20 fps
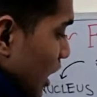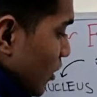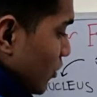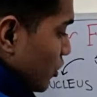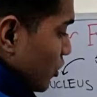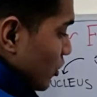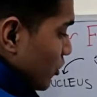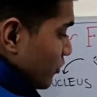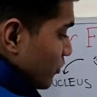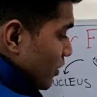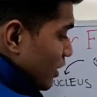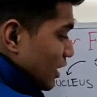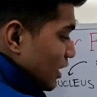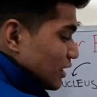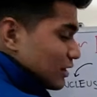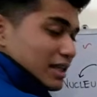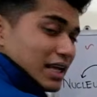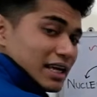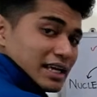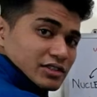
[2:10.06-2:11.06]
out of
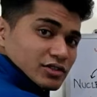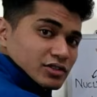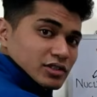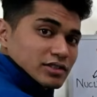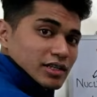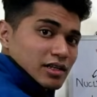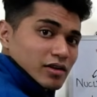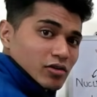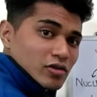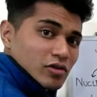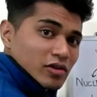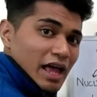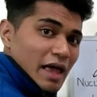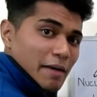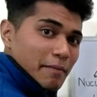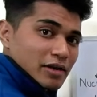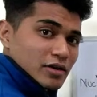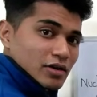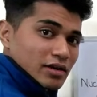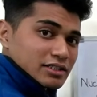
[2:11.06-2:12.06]
the intracellular
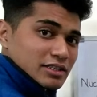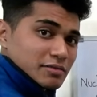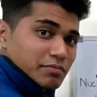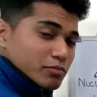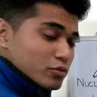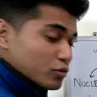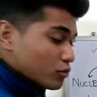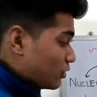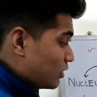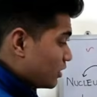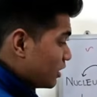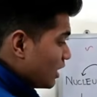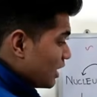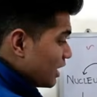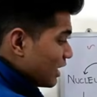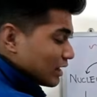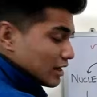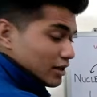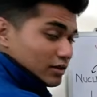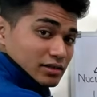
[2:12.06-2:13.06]
amino acid pool.
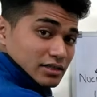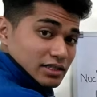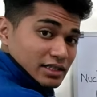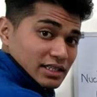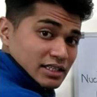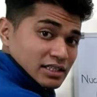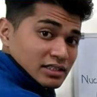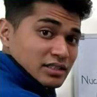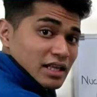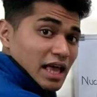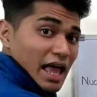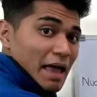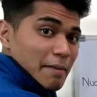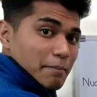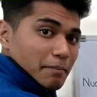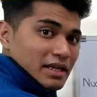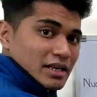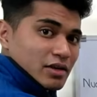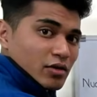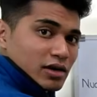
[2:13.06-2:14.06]
Now these
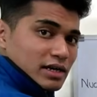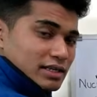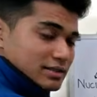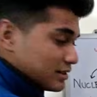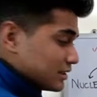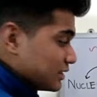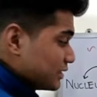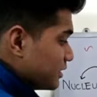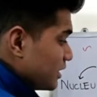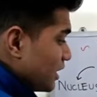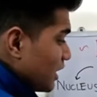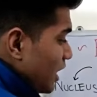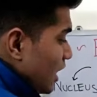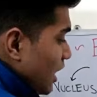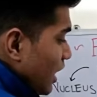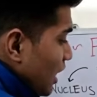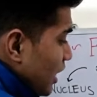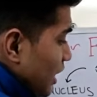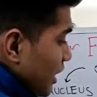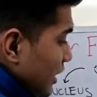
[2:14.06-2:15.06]
amino acids
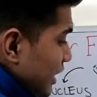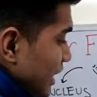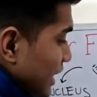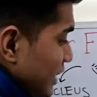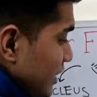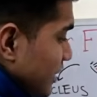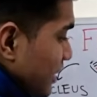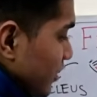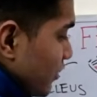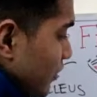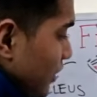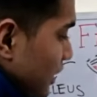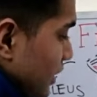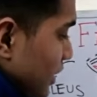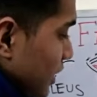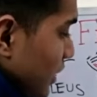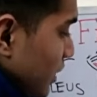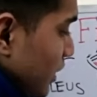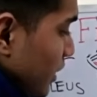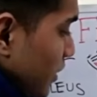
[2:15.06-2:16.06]
are
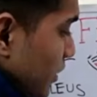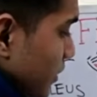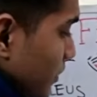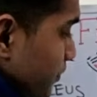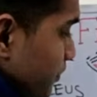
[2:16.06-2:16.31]
integrated